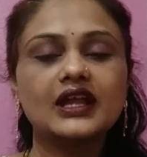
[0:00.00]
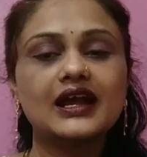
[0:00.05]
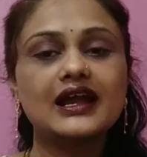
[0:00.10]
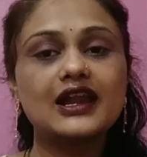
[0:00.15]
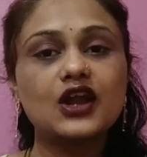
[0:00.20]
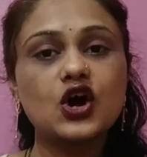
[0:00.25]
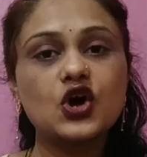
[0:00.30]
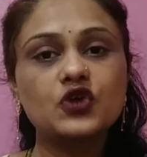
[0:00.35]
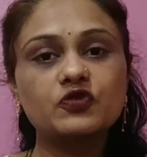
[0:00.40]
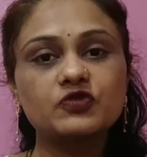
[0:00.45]

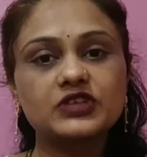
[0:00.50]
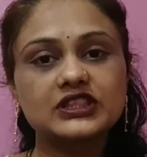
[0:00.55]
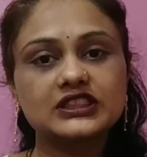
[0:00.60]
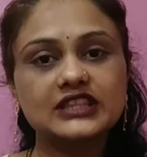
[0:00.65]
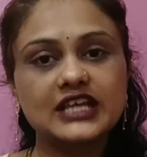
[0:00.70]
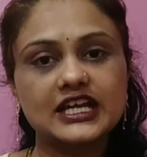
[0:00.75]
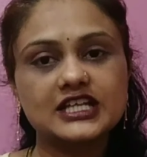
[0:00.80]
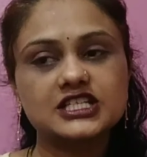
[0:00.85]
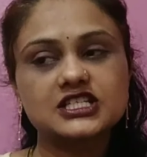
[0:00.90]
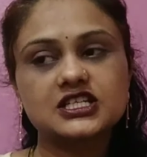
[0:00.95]
Along with
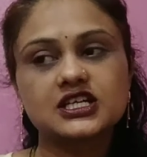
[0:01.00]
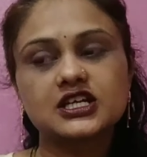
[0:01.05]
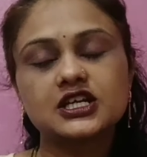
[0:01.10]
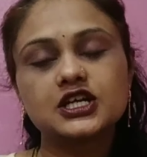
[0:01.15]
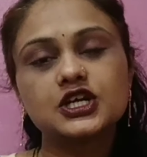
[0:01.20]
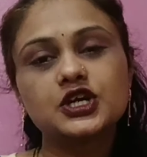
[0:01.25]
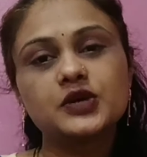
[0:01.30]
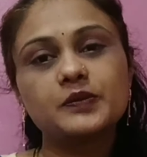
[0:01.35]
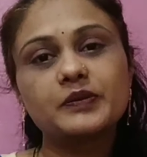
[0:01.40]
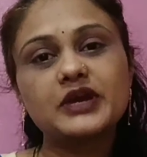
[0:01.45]
that,
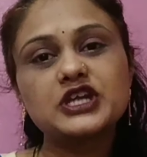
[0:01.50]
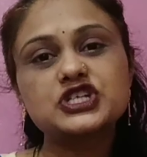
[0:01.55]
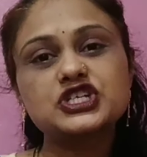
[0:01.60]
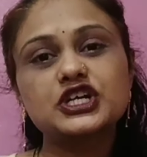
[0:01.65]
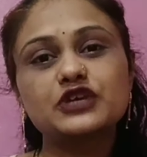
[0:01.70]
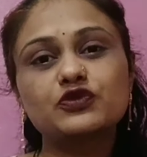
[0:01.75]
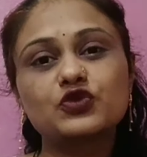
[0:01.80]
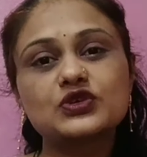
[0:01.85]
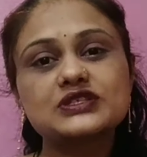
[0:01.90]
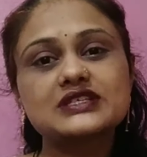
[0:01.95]

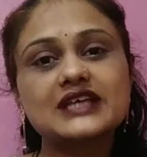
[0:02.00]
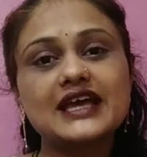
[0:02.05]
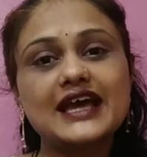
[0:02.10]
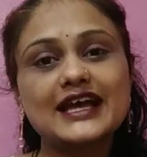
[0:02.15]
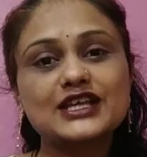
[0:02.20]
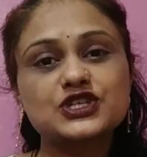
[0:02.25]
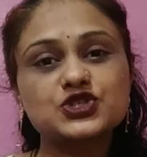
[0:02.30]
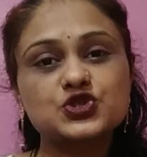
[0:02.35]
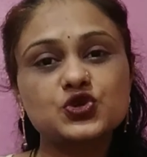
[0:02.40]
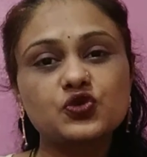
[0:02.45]
patient was
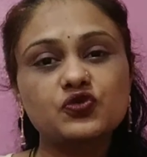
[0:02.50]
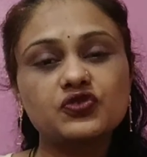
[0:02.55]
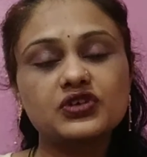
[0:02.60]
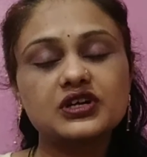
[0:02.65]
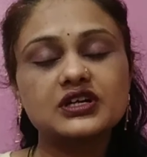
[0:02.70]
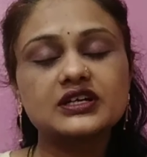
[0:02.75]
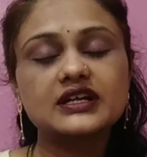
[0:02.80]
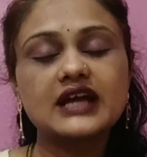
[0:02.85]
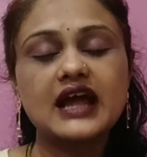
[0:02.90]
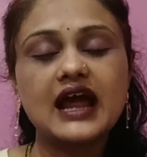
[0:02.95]

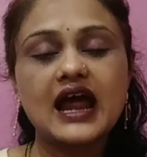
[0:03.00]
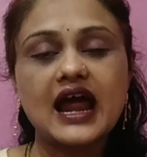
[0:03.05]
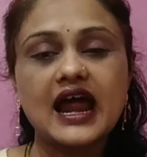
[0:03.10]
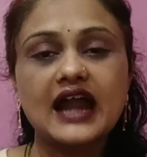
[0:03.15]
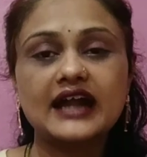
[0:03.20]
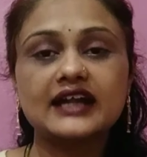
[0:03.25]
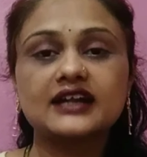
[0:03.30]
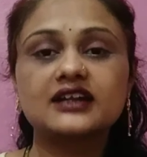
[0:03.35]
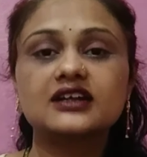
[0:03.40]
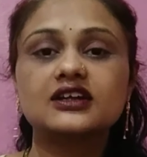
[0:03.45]
extrovert
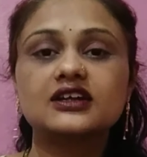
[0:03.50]
and